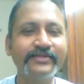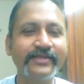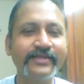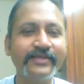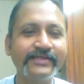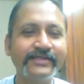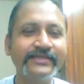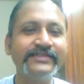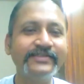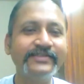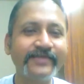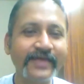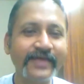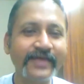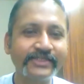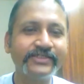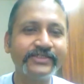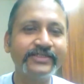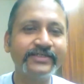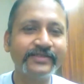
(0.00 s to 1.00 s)
that
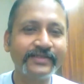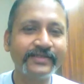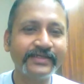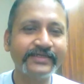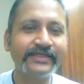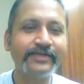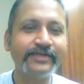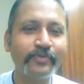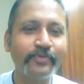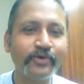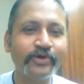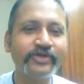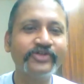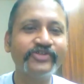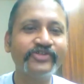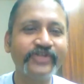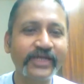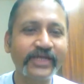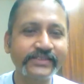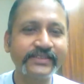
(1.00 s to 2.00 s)
interaction created more
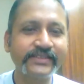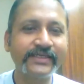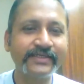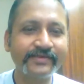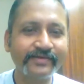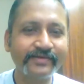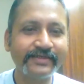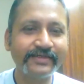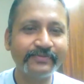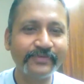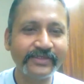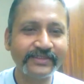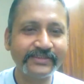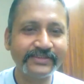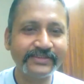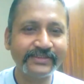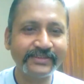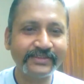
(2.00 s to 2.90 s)
trust and credibility.